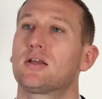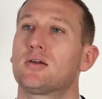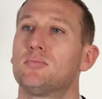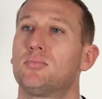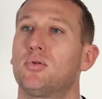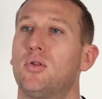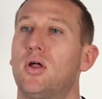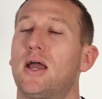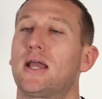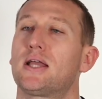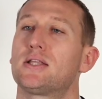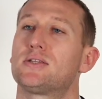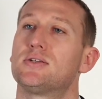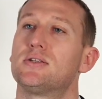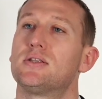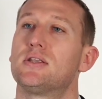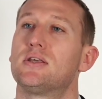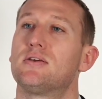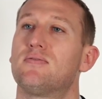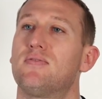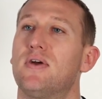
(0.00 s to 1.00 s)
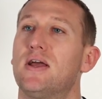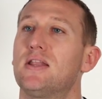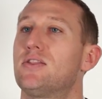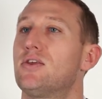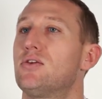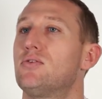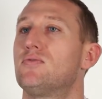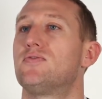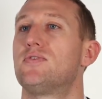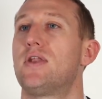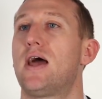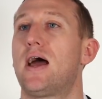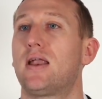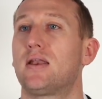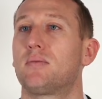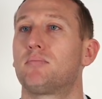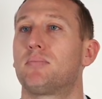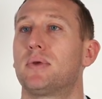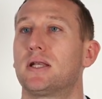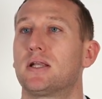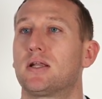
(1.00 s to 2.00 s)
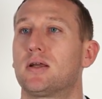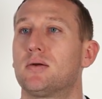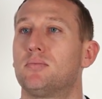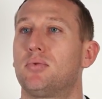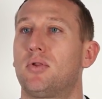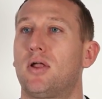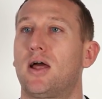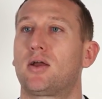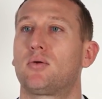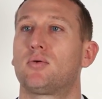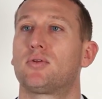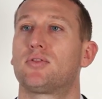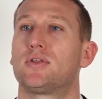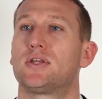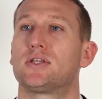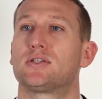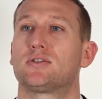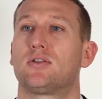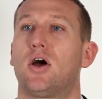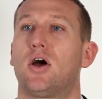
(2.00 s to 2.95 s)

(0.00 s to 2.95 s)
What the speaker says: compliance in the event that you've not been complying with these